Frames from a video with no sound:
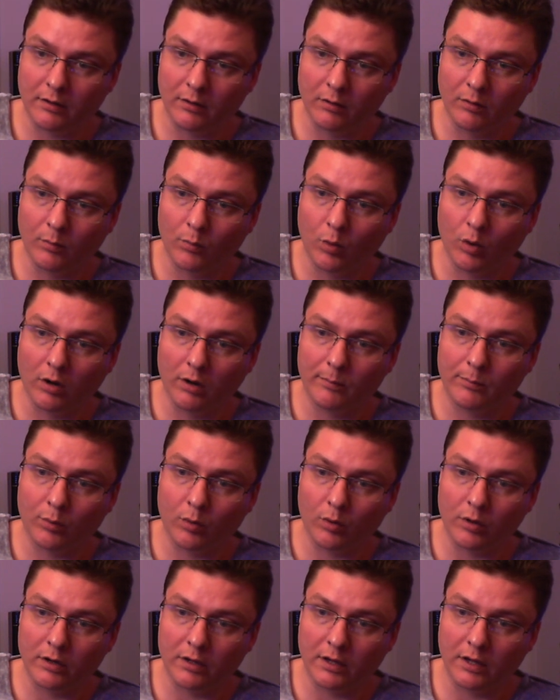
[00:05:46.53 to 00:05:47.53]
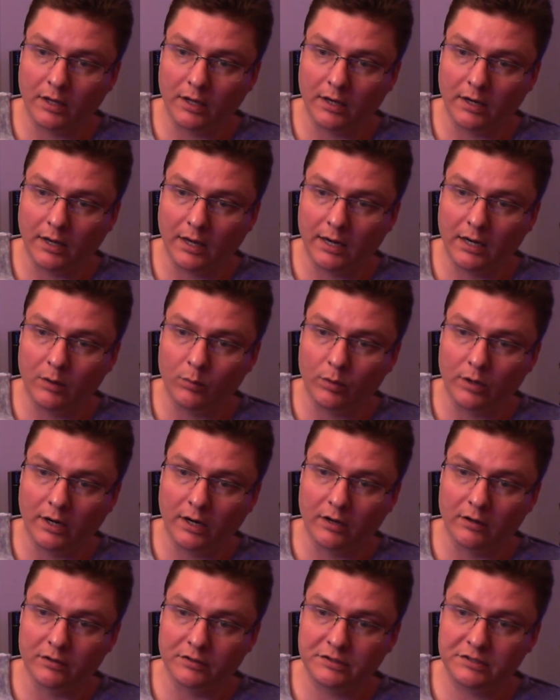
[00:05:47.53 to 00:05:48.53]
they're more important than anyone
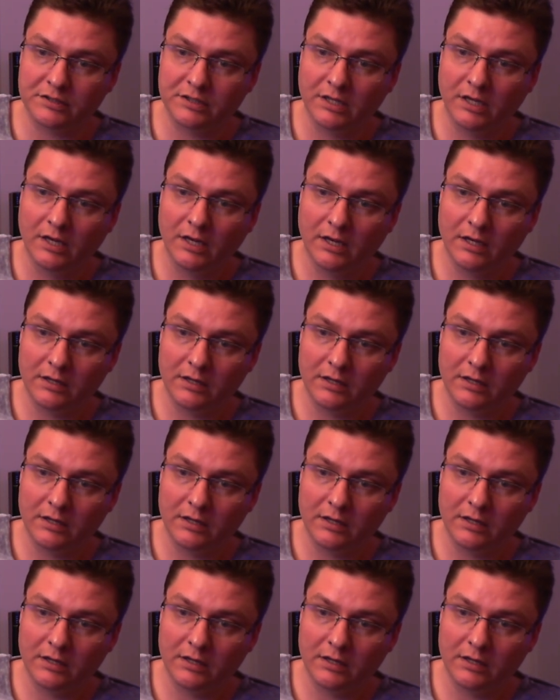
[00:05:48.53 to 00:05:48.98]
else,